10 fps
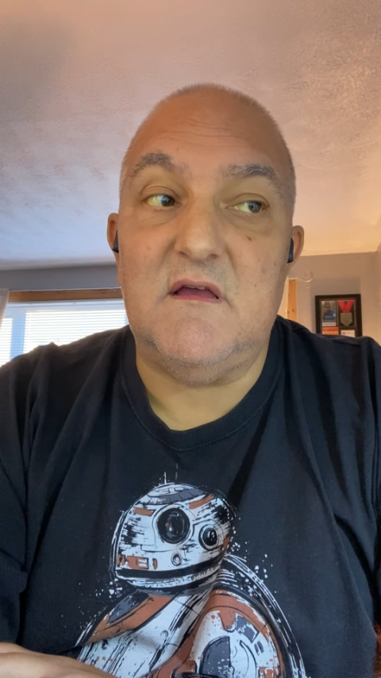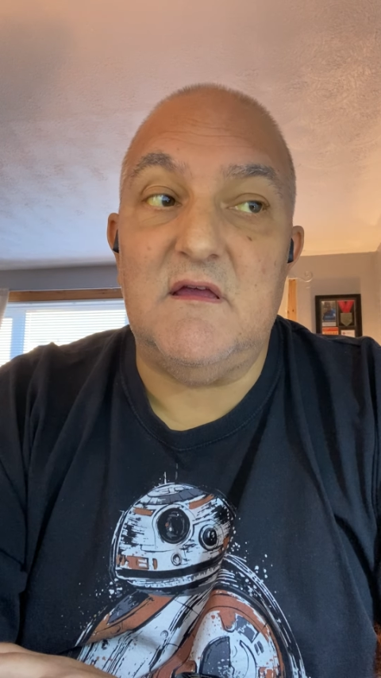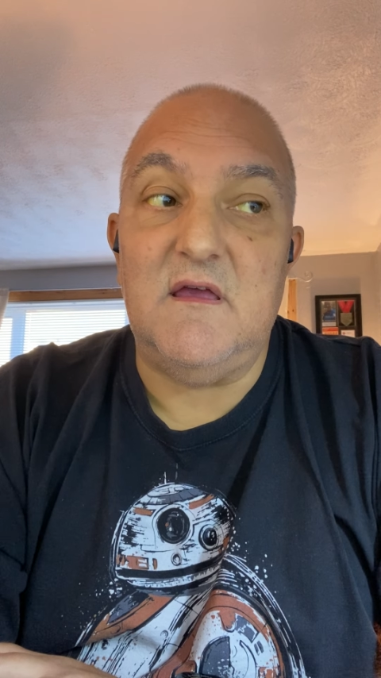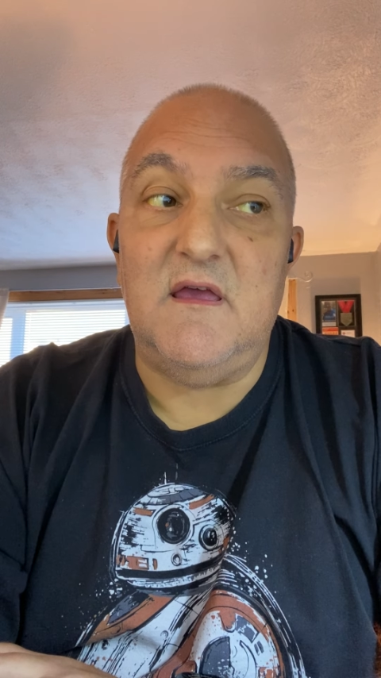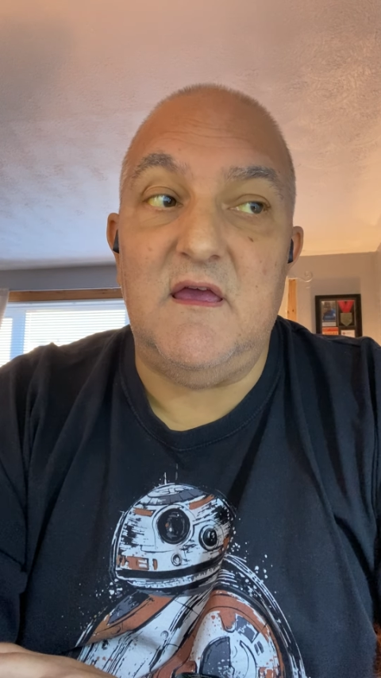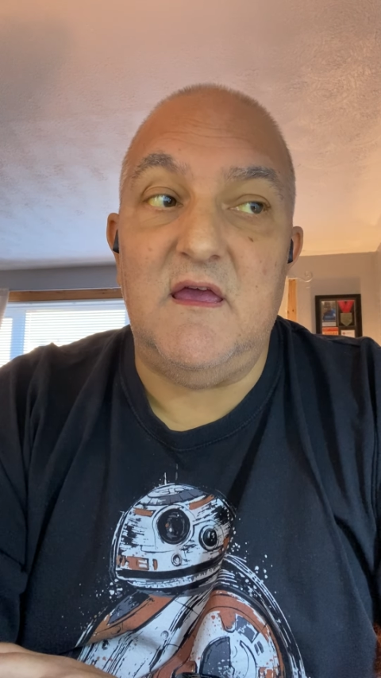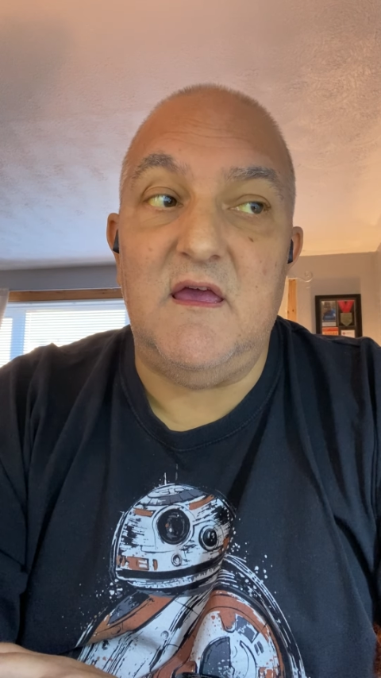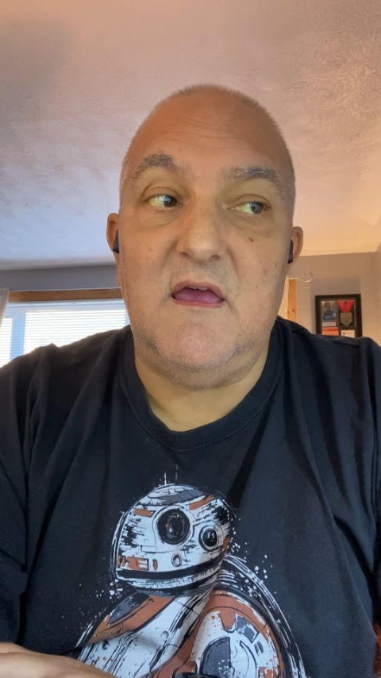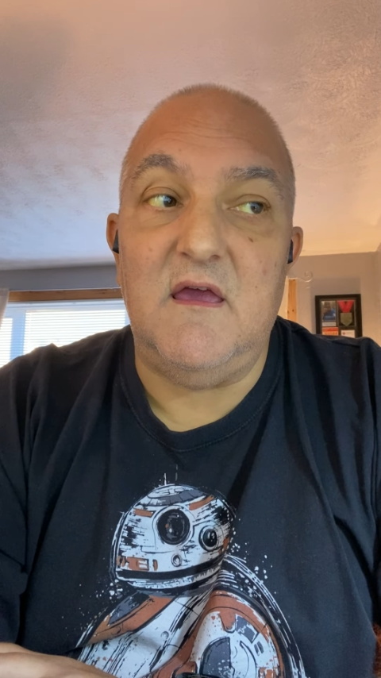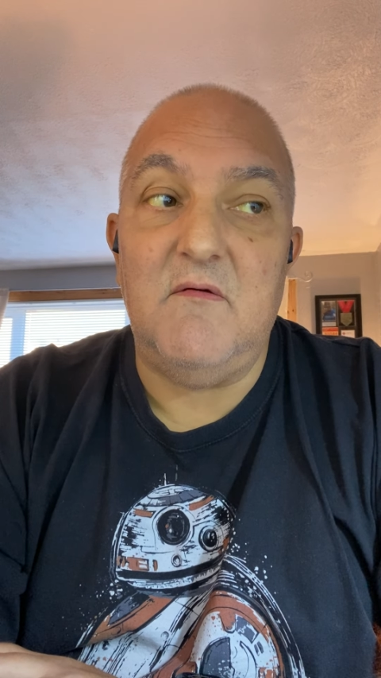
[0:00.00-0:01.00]

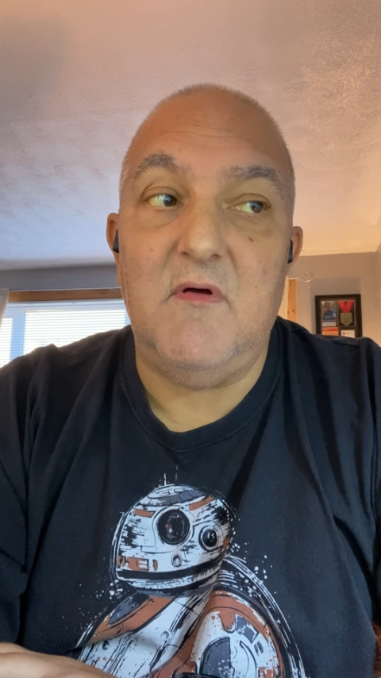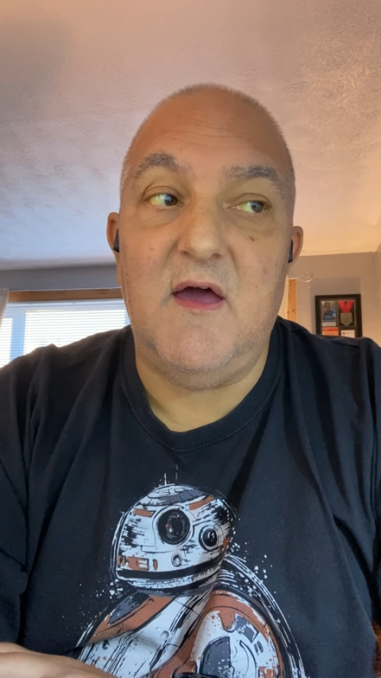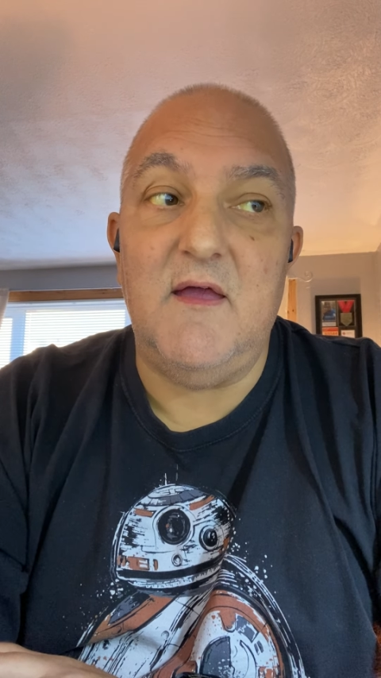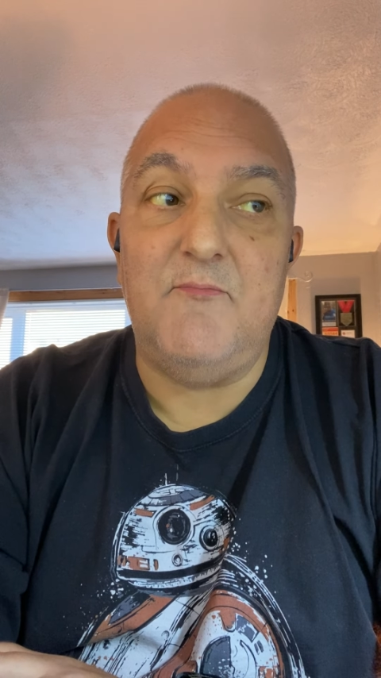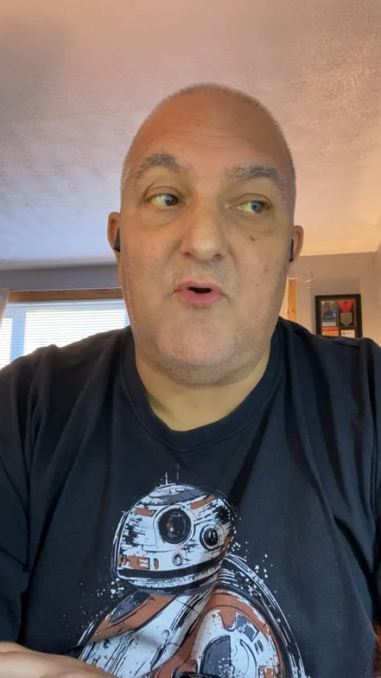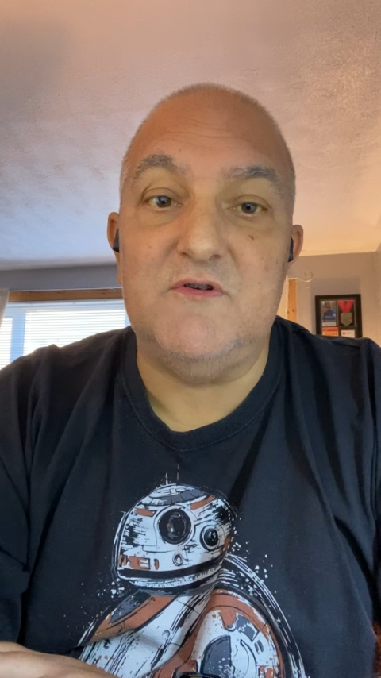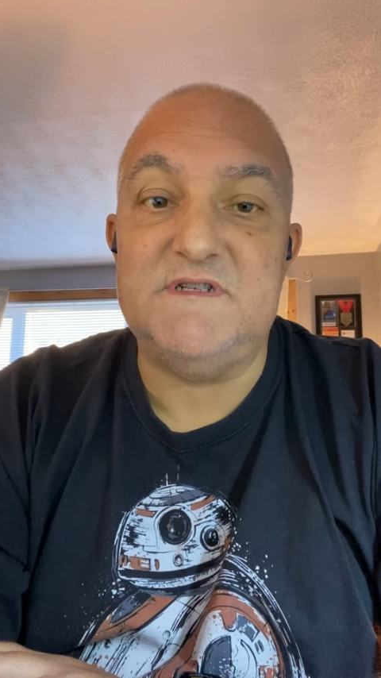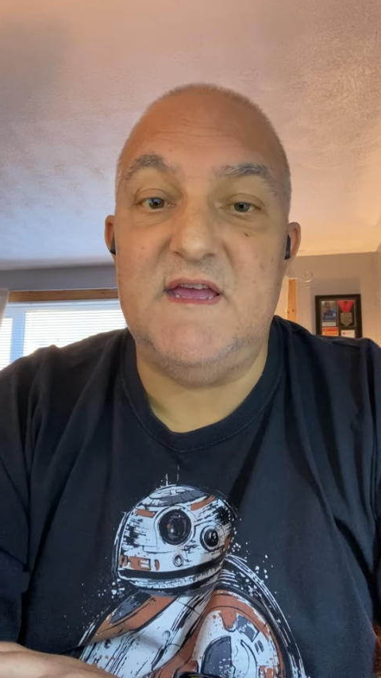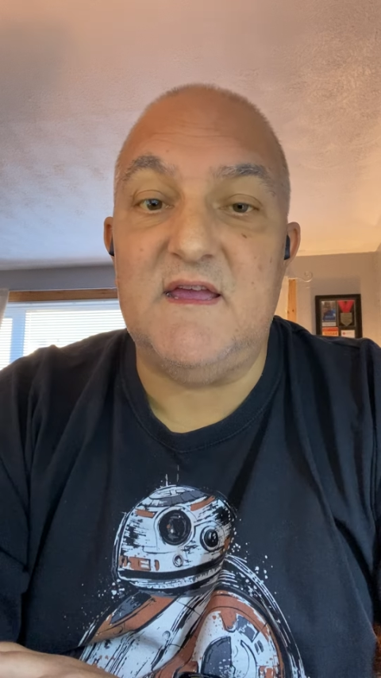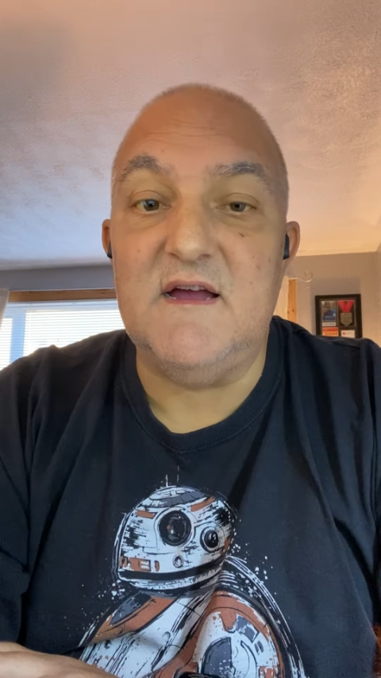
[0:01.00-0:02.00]
I had
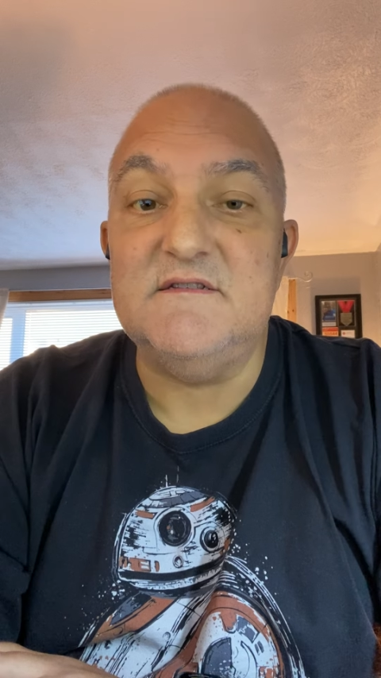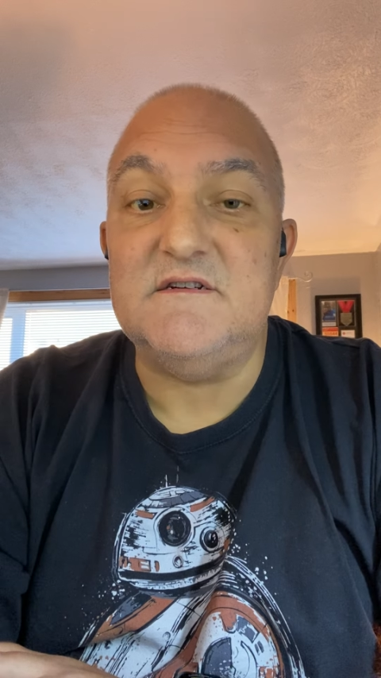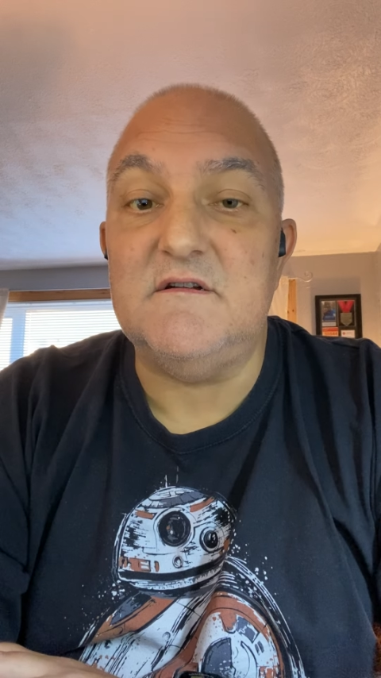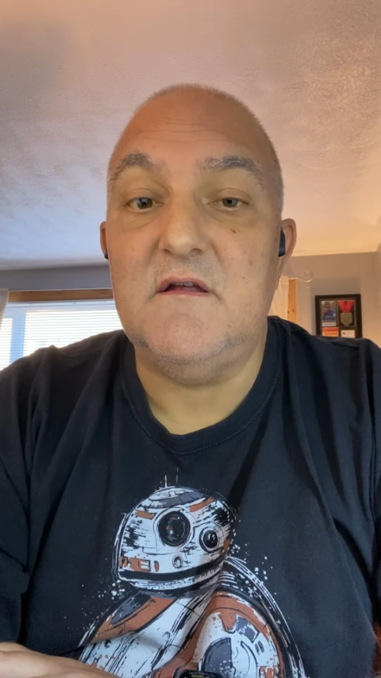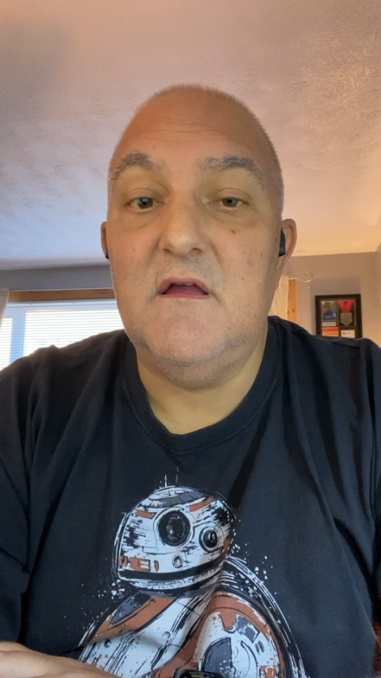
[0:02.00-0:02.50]
prostate cancer